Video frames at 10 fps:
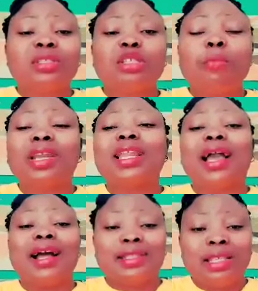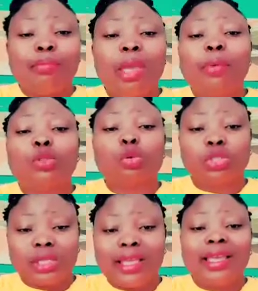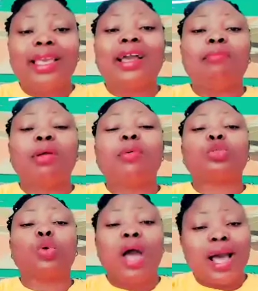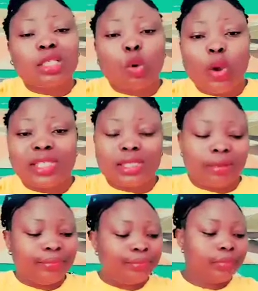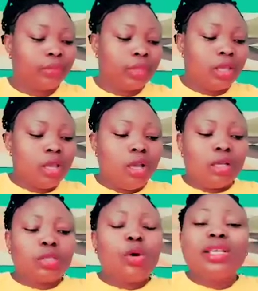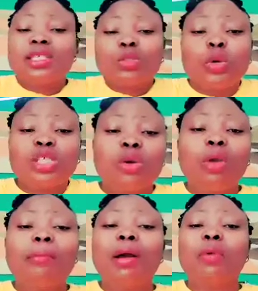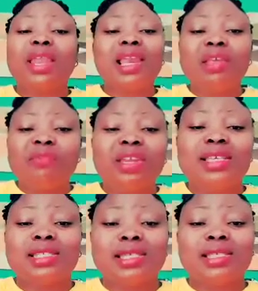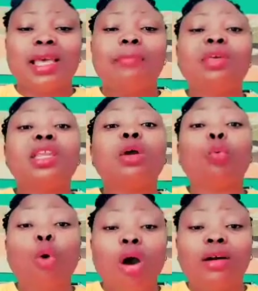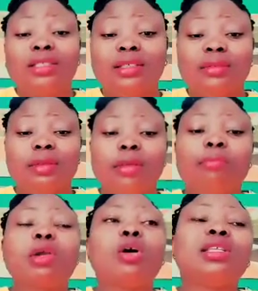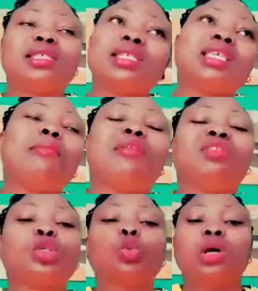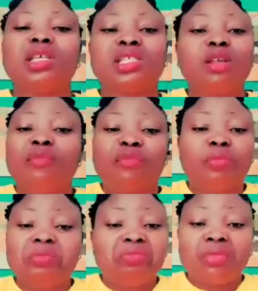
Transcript: somebody that can be able to think, it can be able to ask questions. So a situation whereby we are not living the system in the world because the system of this world is not even